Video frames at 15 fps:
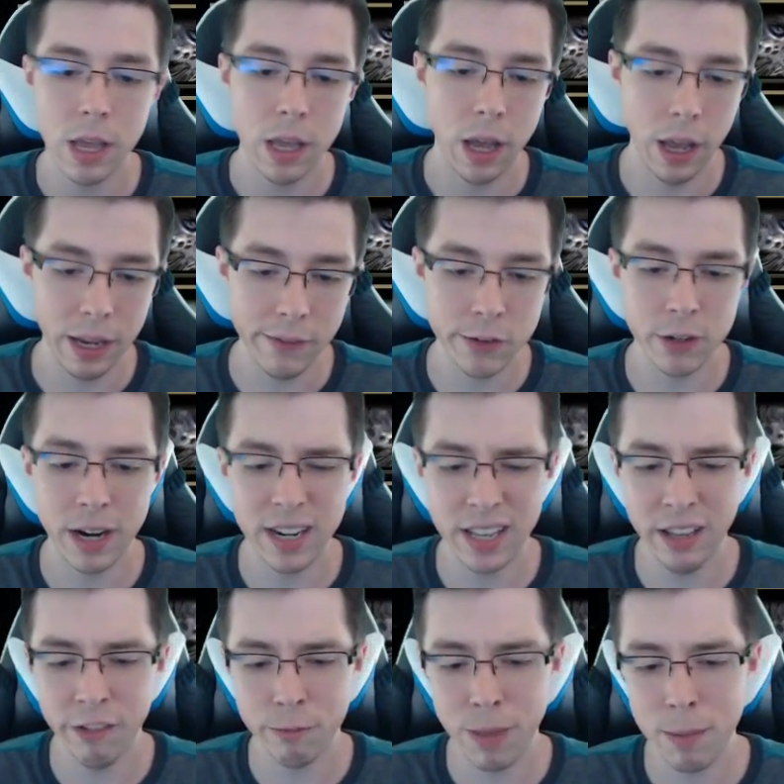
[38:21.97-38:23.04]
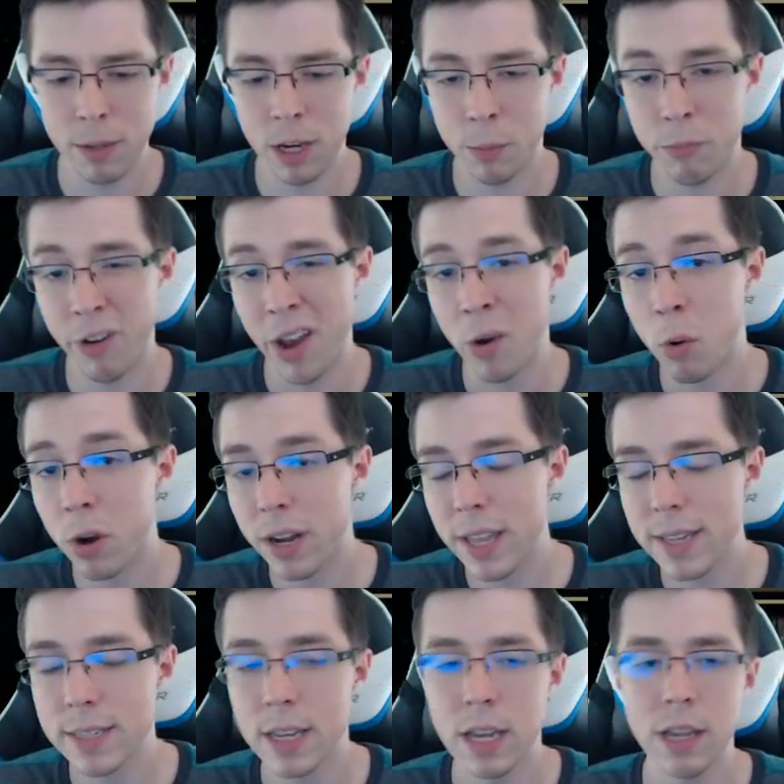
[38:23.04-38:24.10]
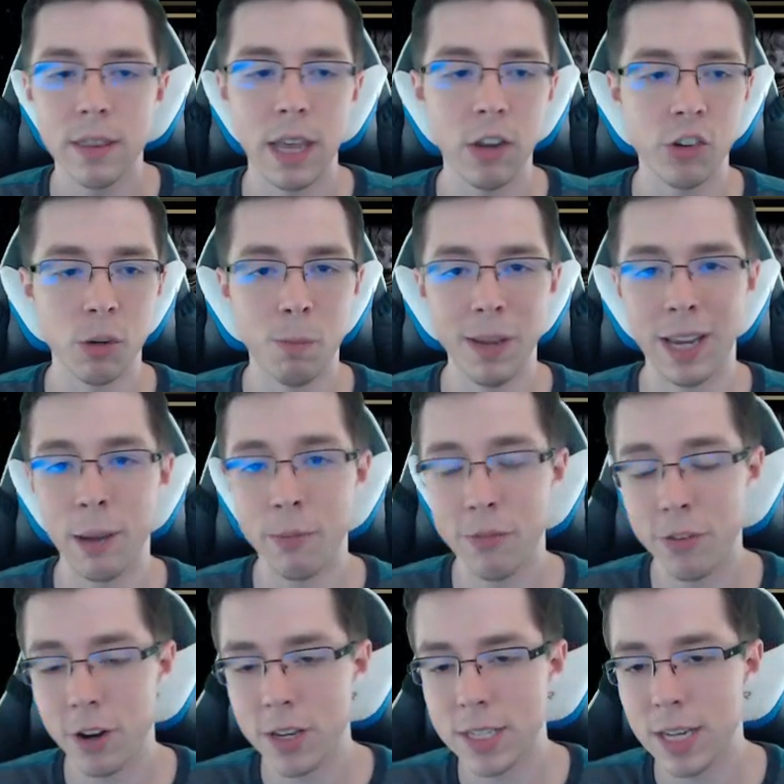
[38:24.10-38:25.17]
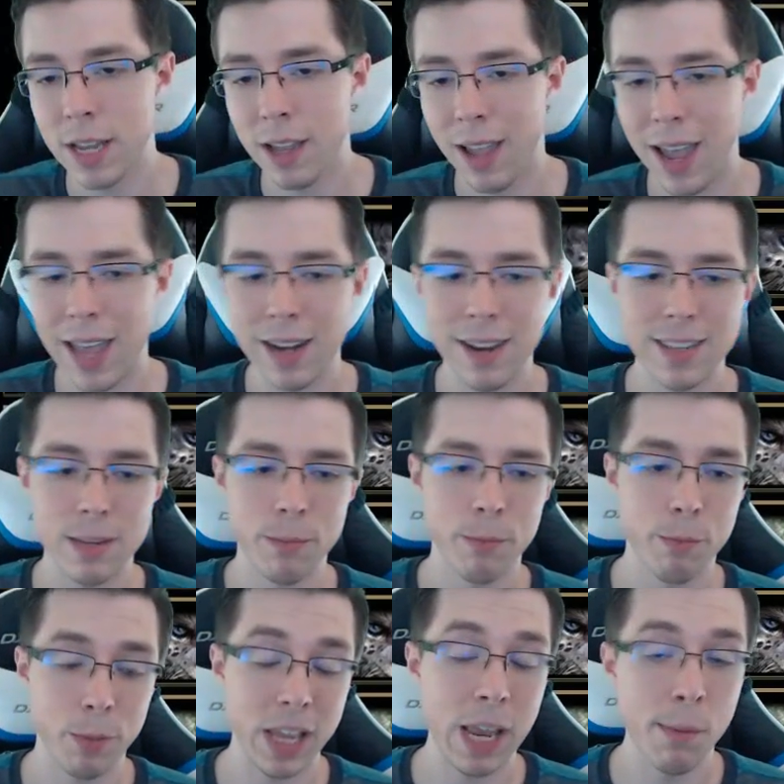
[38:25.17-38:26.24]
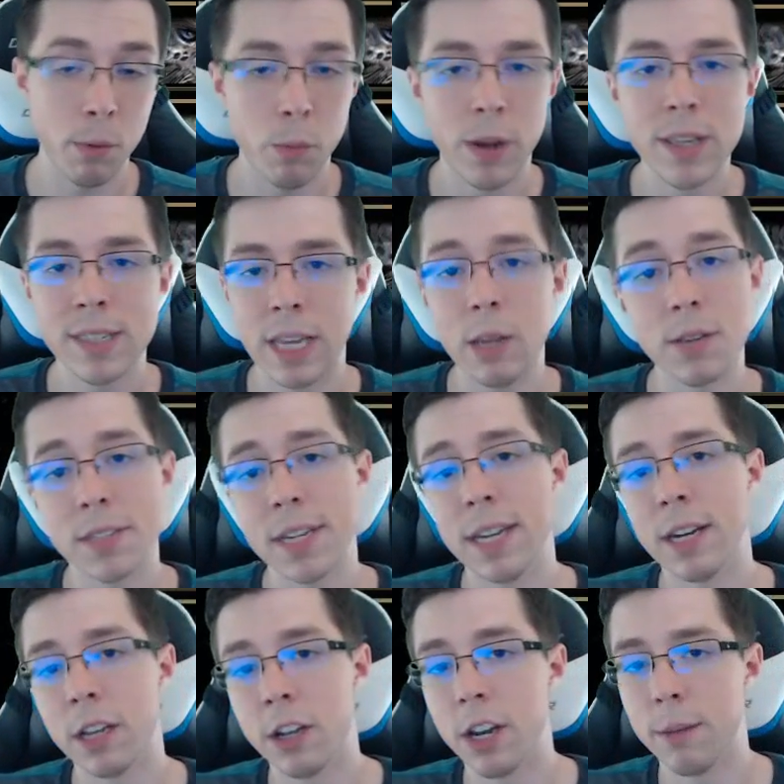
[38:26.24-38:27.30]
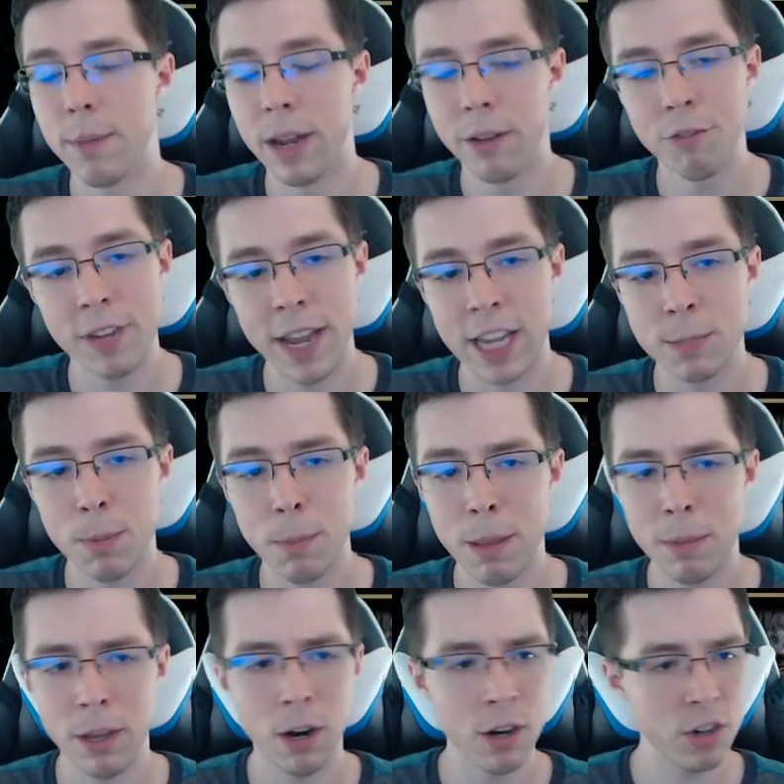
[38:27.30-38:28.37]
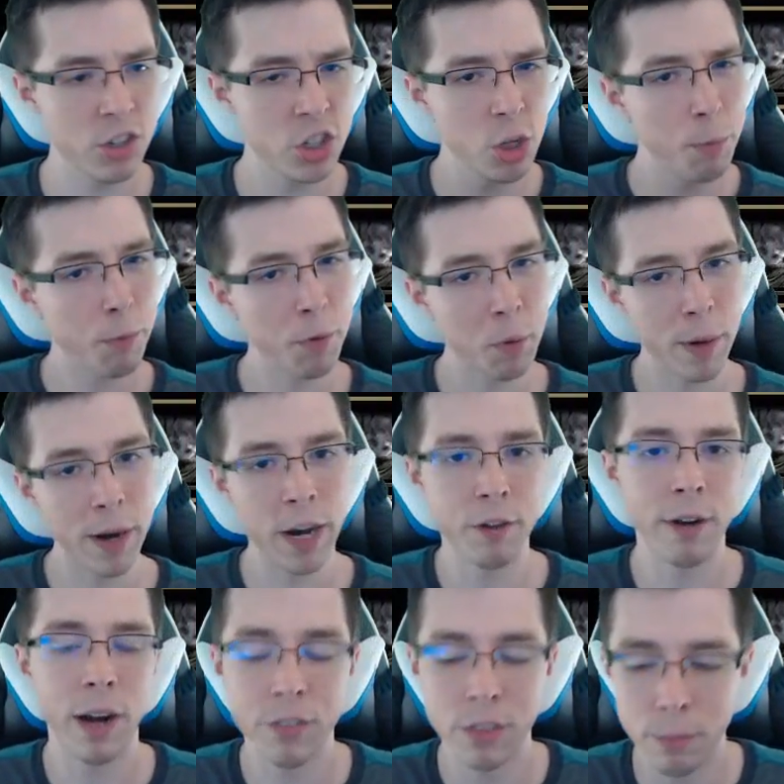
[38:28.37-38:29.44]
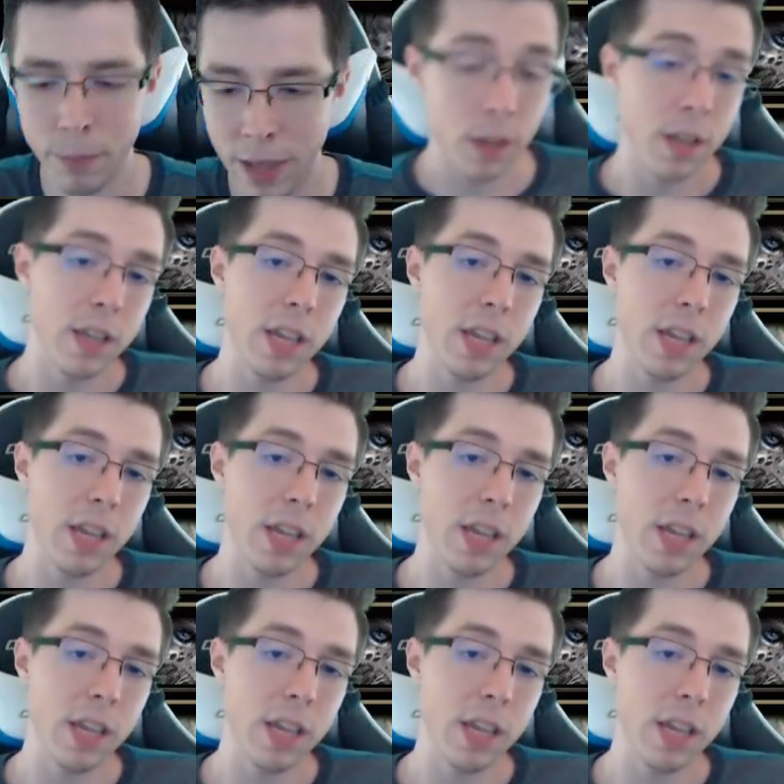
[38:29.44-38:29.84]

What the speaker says: Gives you an idea of maybe your priorities that you should pick up first, and some playable ones that you see in a good amount of decks, but maybe aren't super required right off the bat.